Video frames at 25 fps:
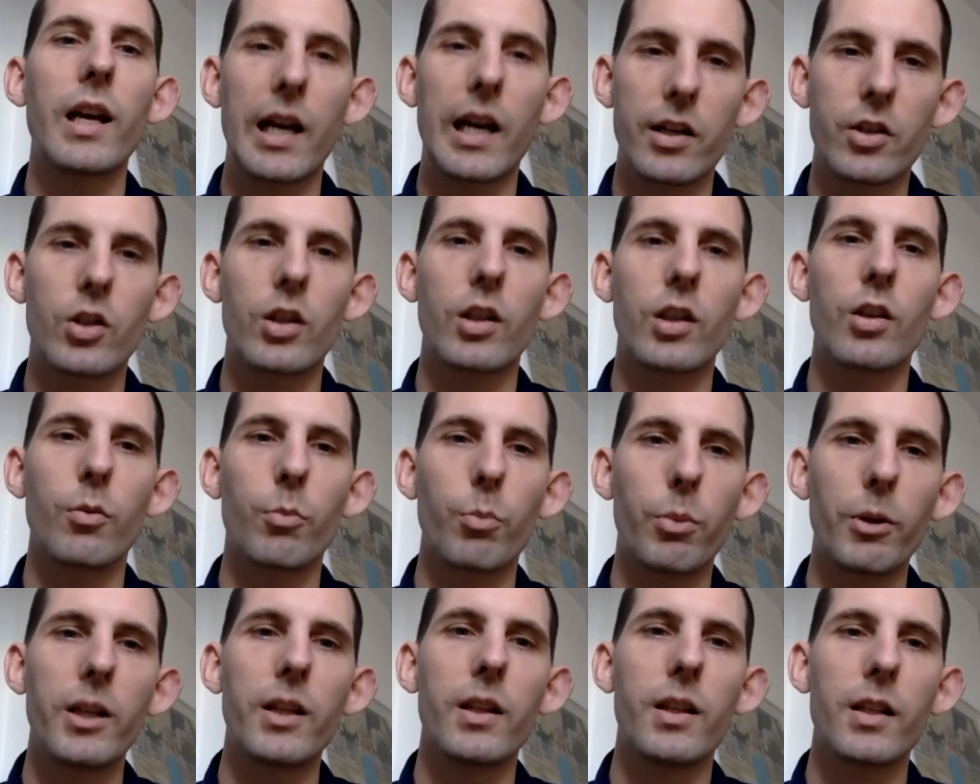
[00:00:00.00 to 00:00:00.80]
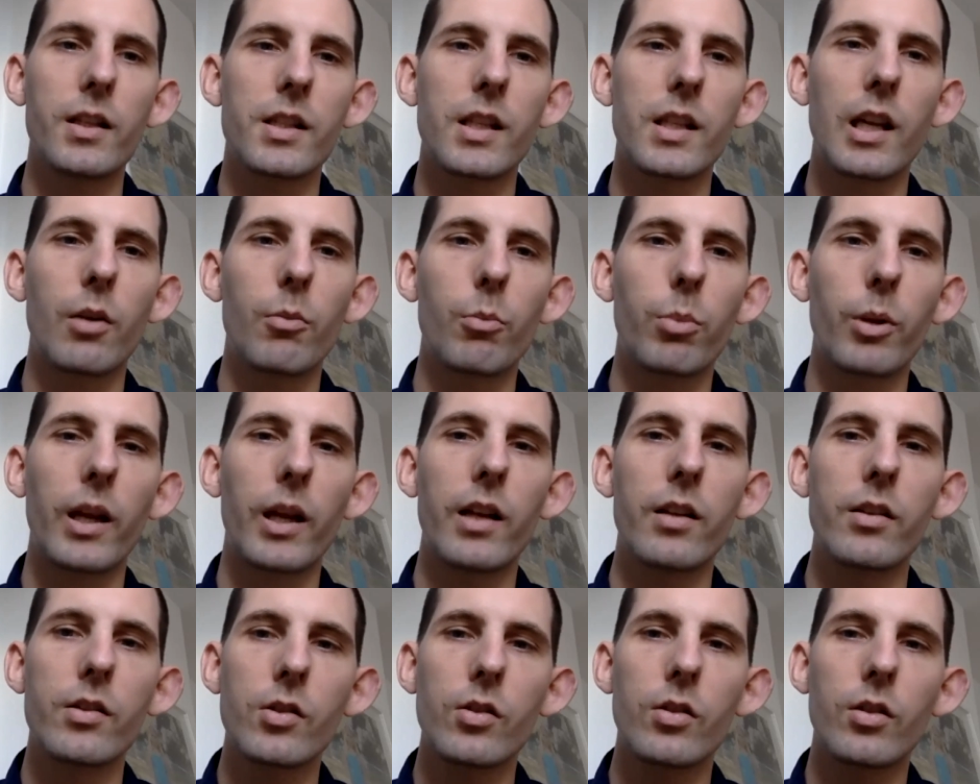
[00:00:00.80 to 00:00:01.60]
actually complete this
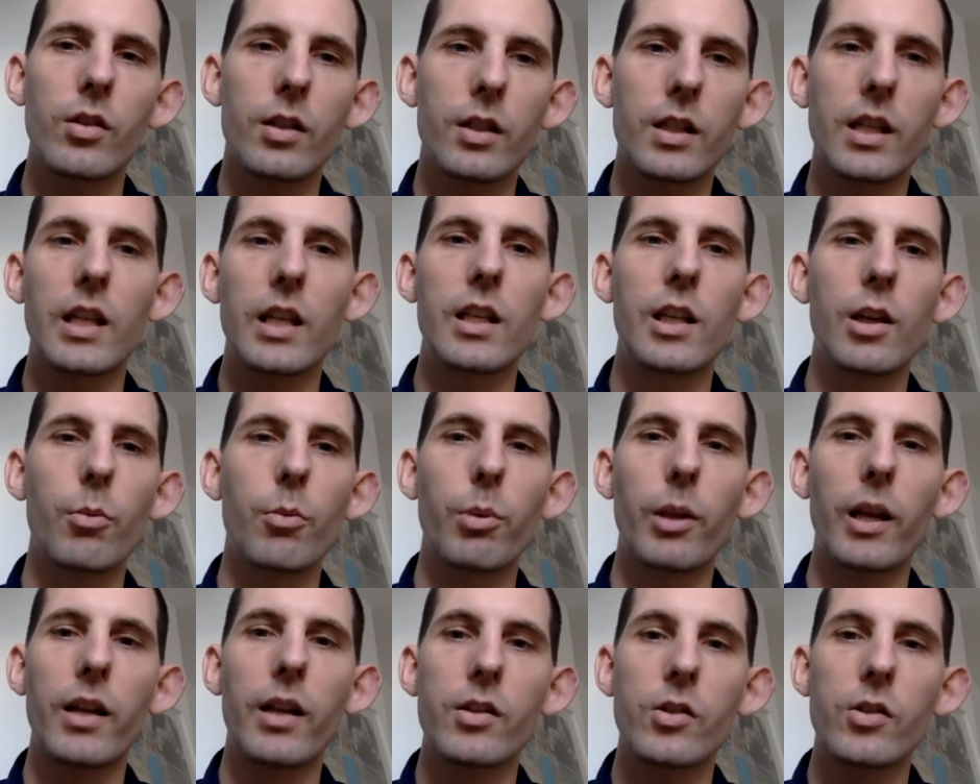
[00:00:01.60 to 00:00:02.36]
10-year plan.